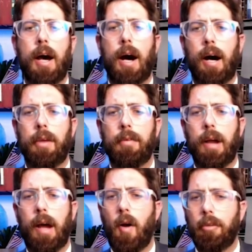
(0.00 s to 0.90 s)
uh, you've
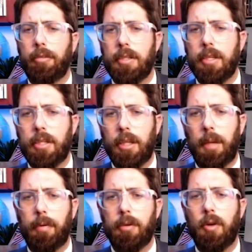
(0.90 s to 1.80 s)
got all season
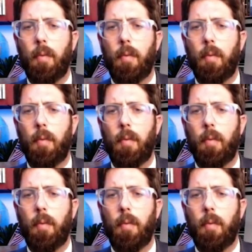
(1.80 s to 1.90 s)
slippers,